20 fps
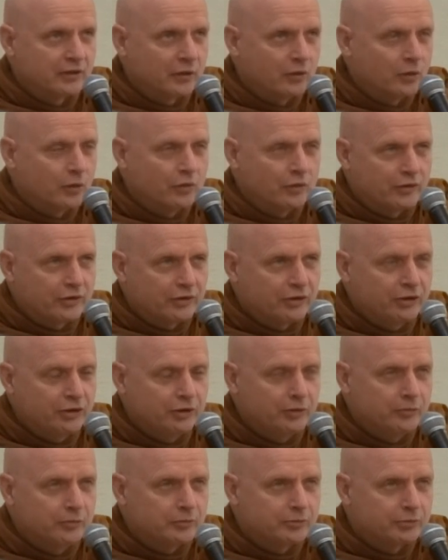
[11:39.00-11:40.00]
All the
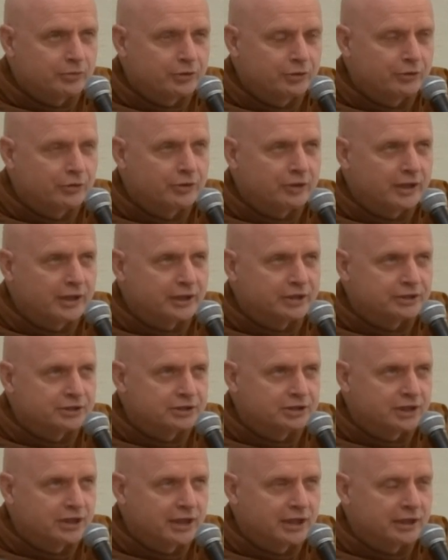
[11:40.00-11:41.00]
human
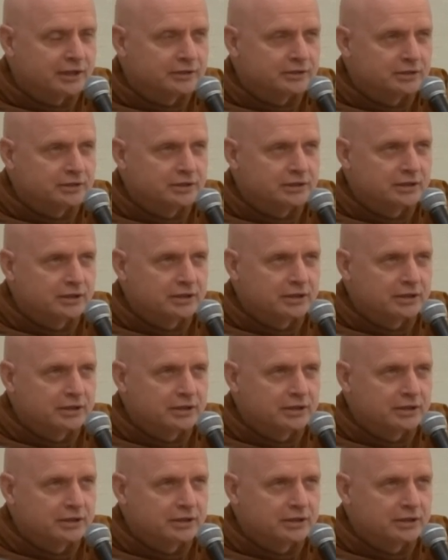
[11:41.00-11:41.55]
progress that